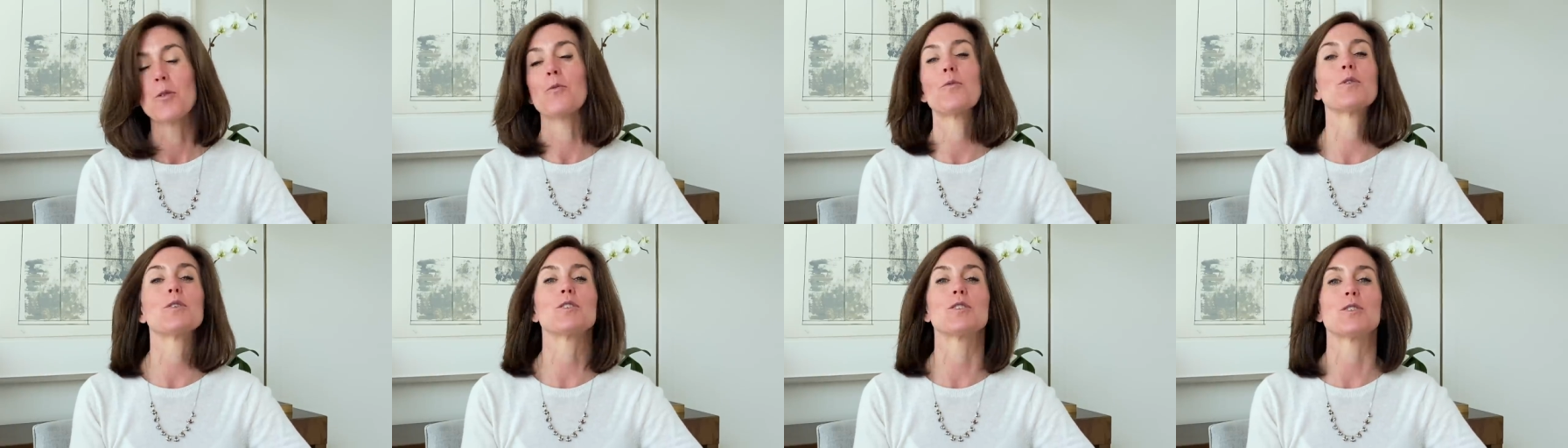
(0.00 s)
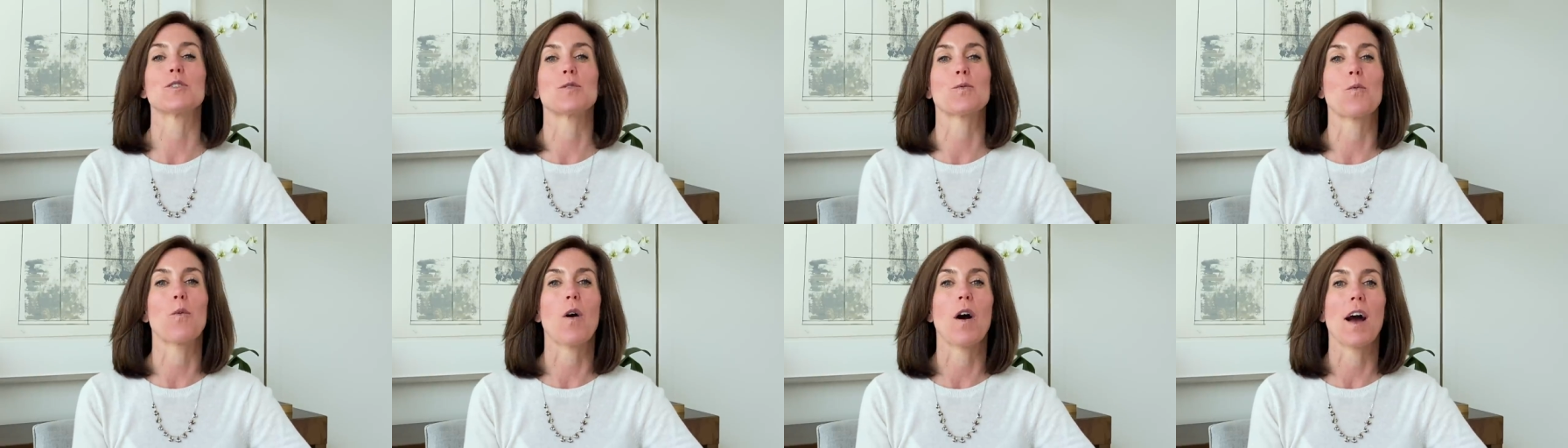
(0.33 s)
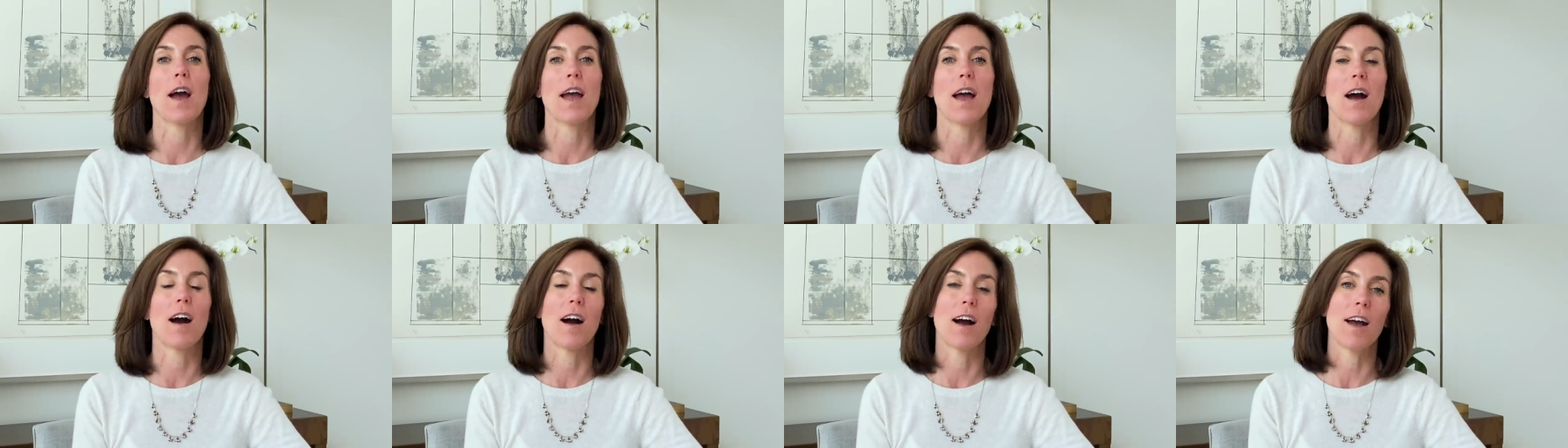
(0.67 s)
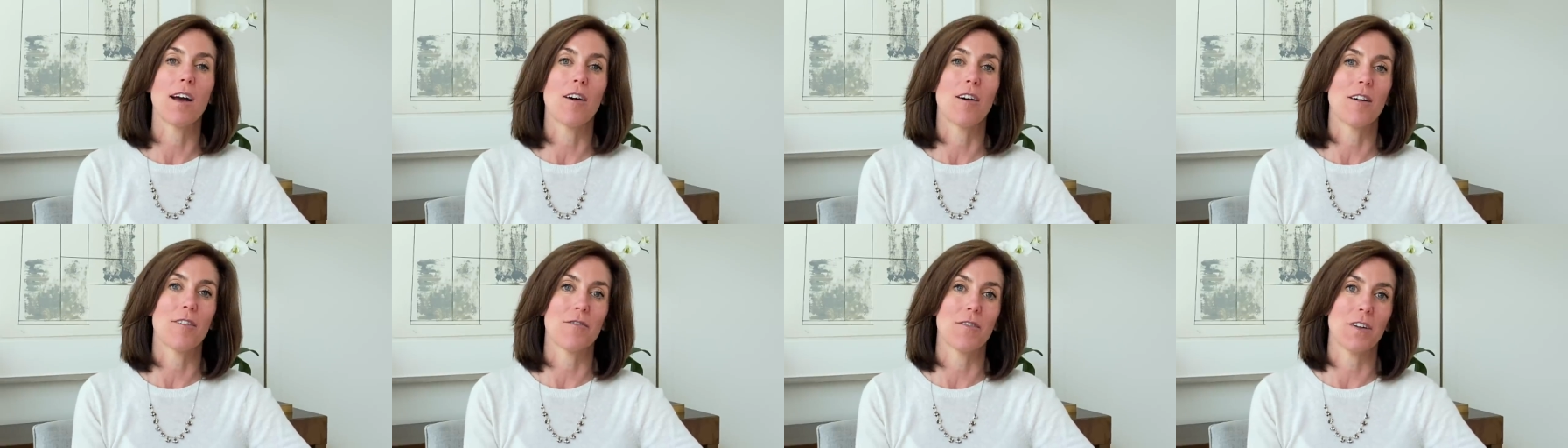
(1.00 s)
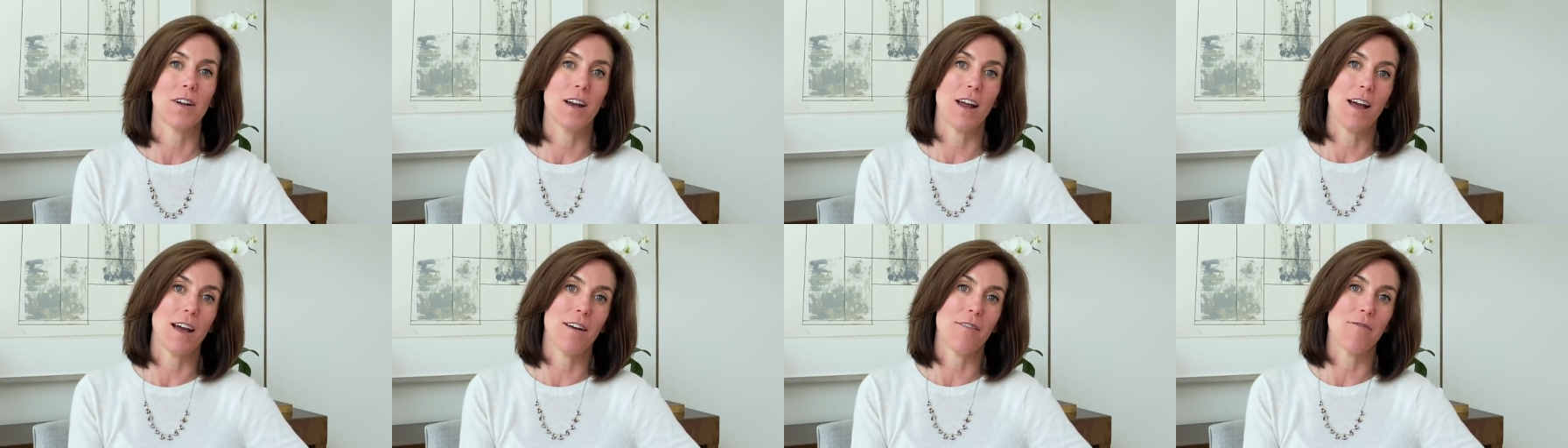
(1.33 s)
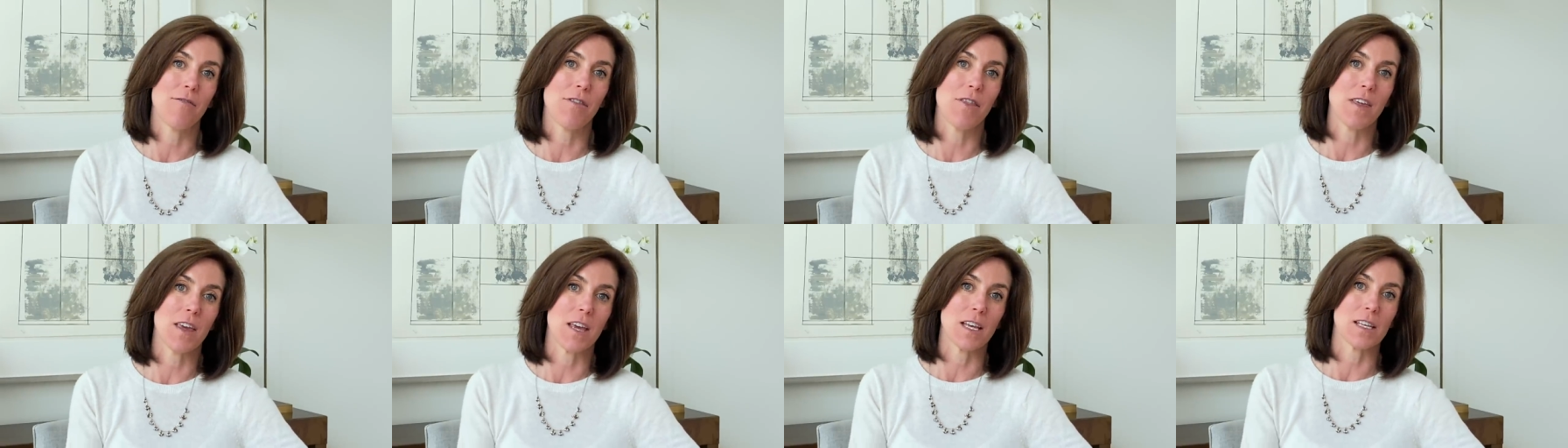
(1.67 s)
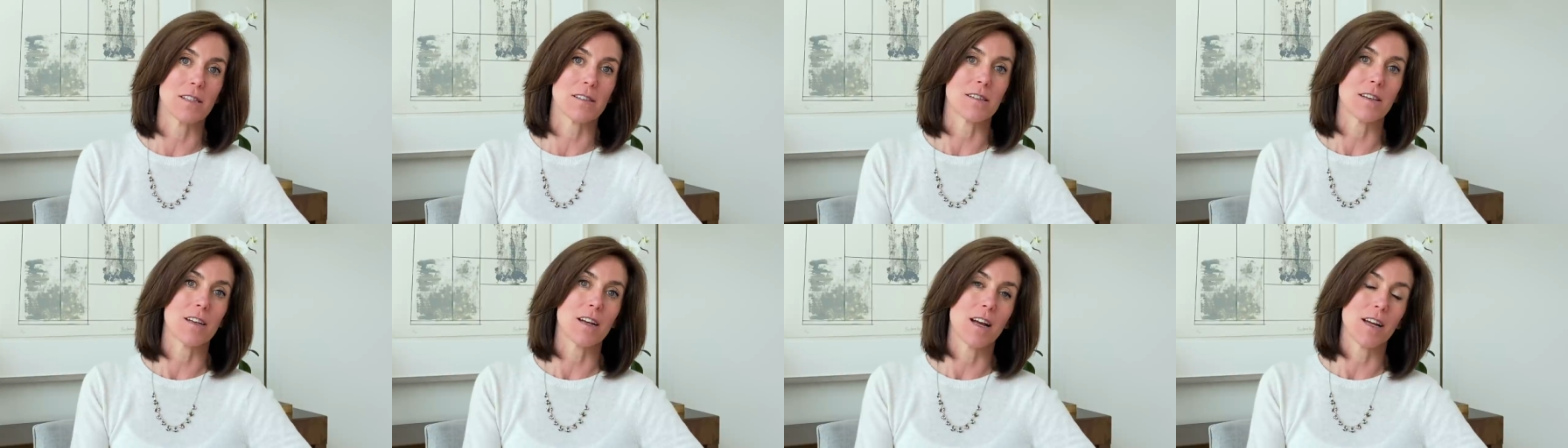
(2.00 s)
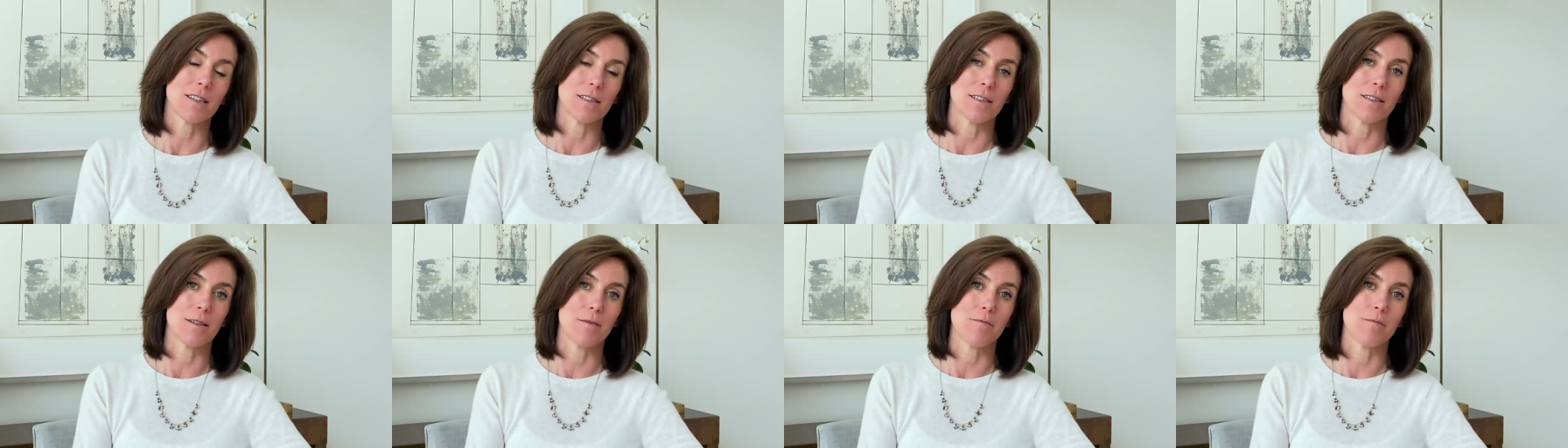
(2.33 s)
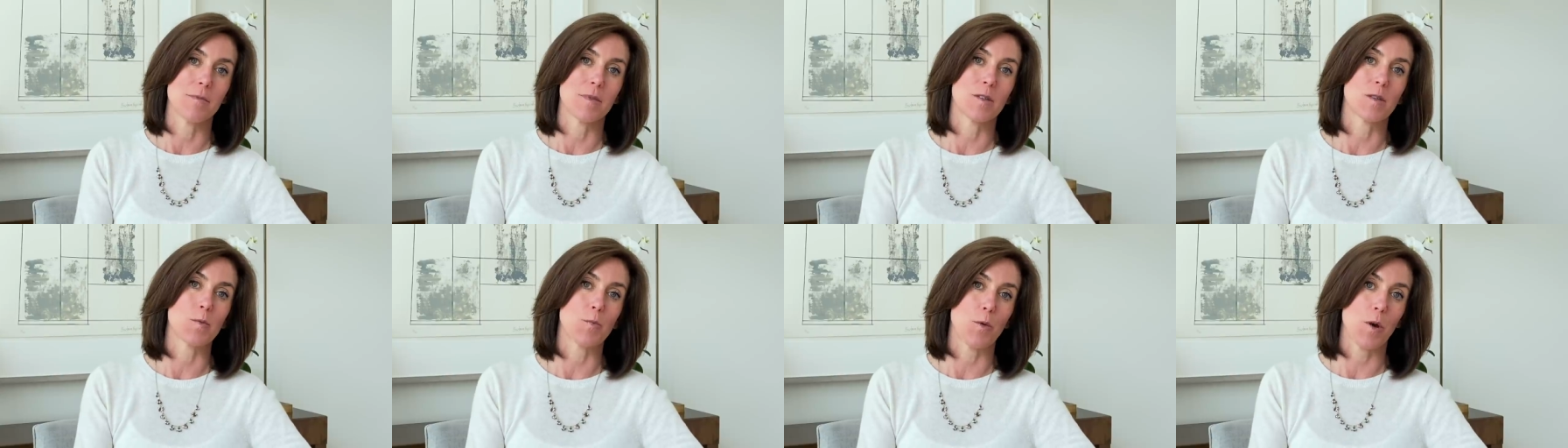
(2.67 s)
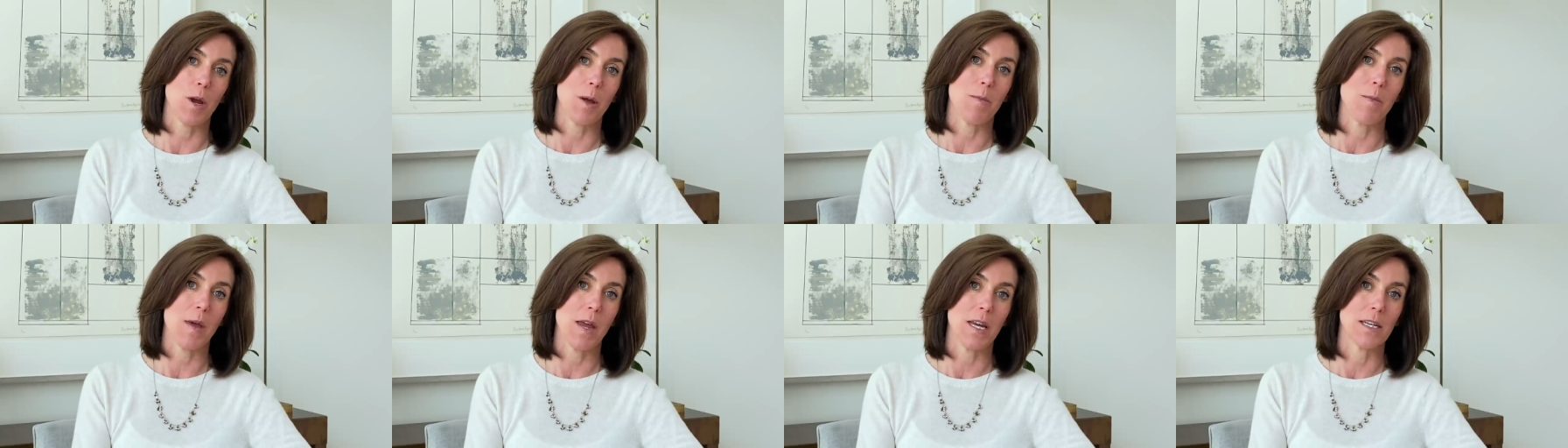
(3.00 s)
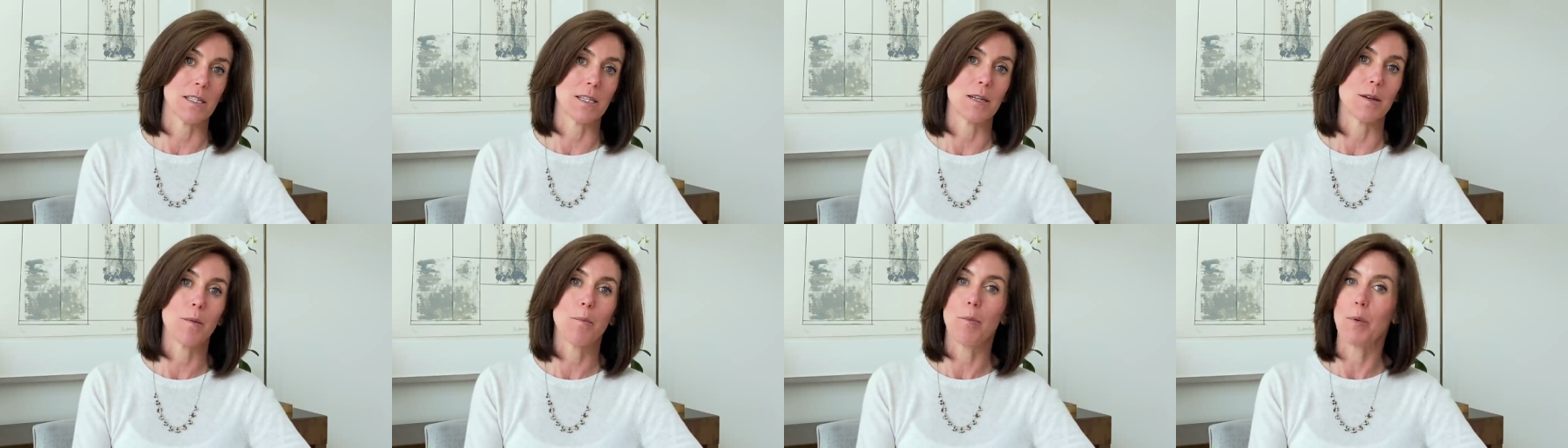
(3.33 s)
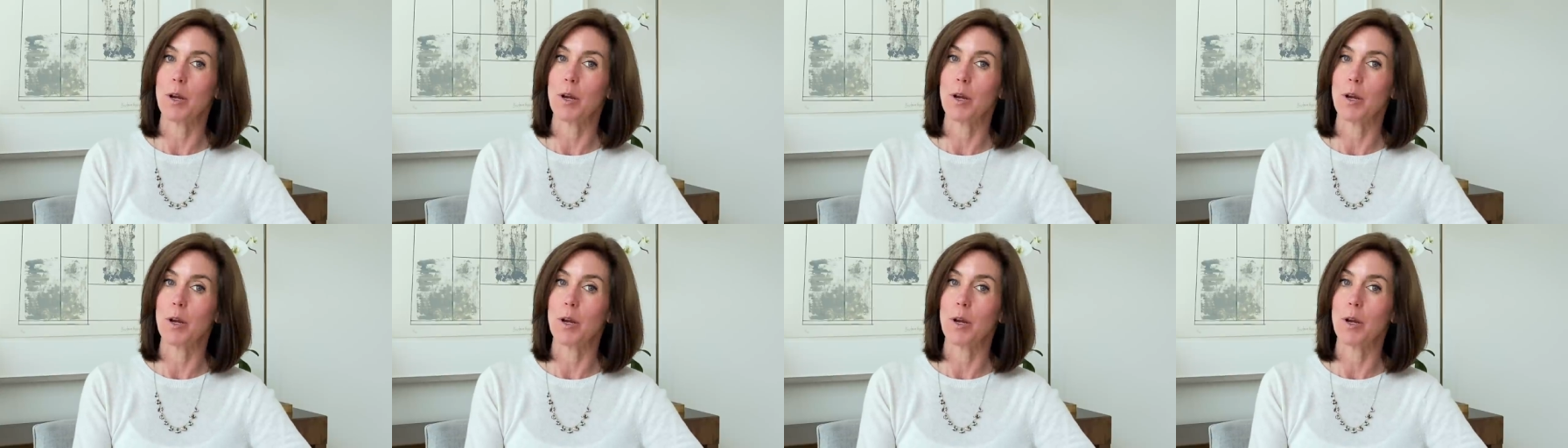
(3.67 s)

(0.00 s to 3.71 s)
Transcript: which is why I often have things custom spray painted,